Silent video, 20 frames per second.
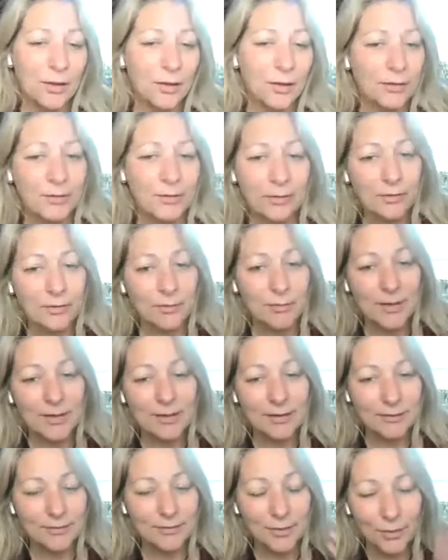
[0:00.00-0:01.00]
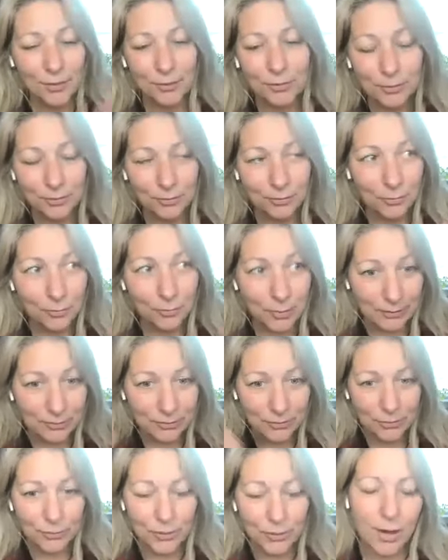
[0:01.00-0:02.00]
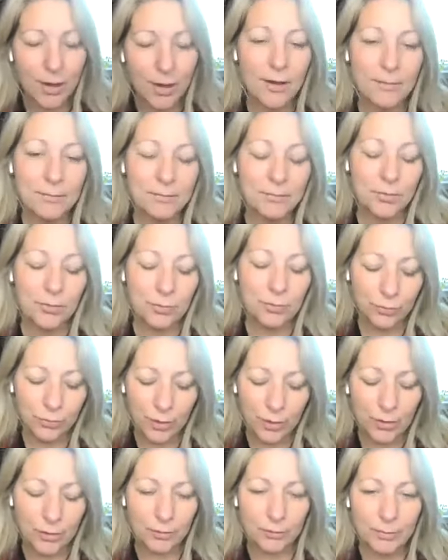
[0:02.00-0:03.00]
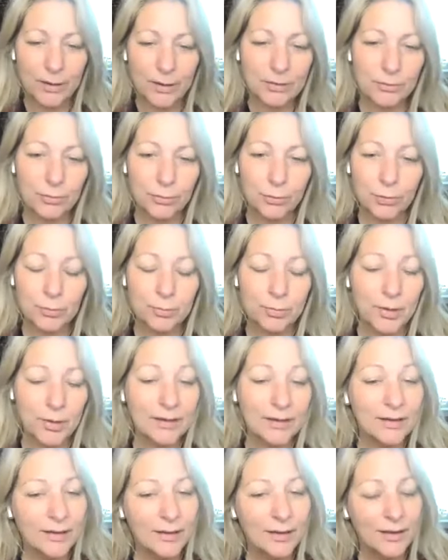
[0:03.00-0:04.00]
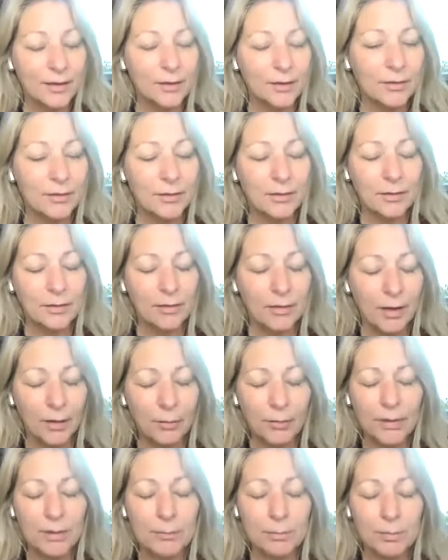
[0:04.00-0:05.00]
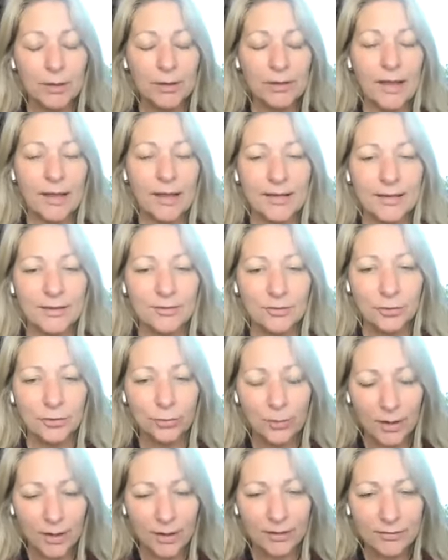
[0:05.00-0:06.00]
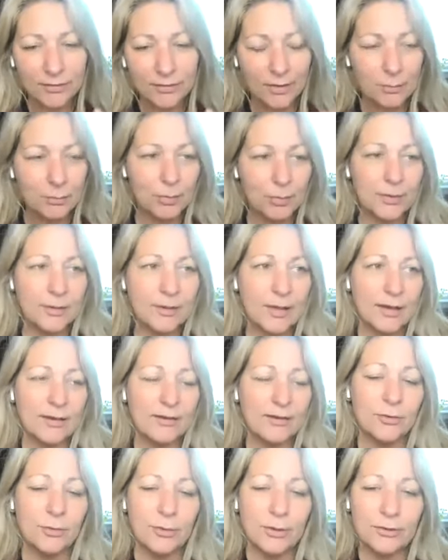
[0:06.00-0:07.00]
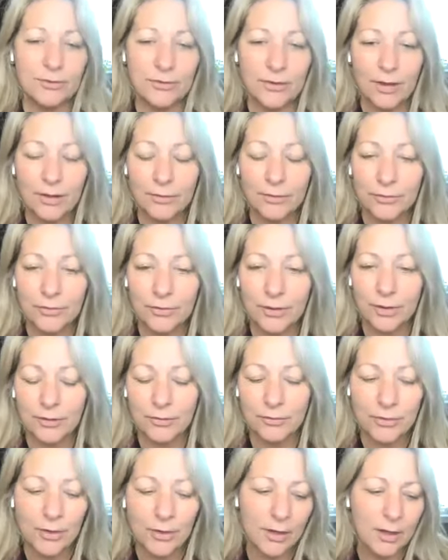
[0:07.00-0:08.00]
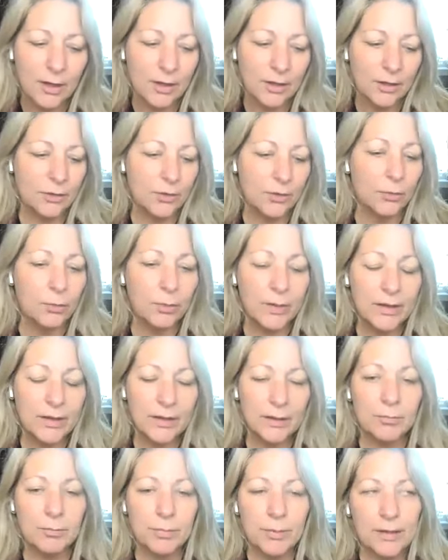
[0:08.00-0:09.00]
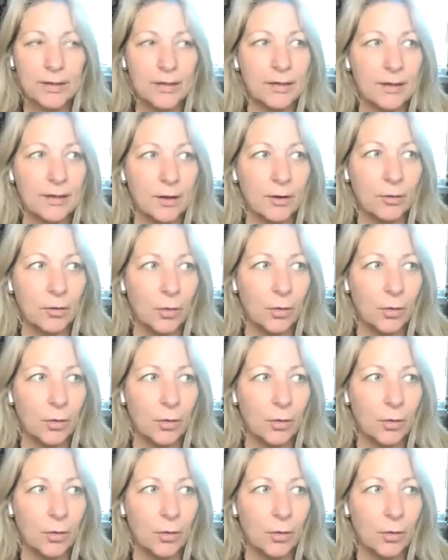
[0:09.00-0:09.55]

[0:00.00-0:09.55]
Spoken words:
It doesn't mean it's all what's to come through all the way through, but I want to bring that into us and bring that into ourselves of, you know, we can be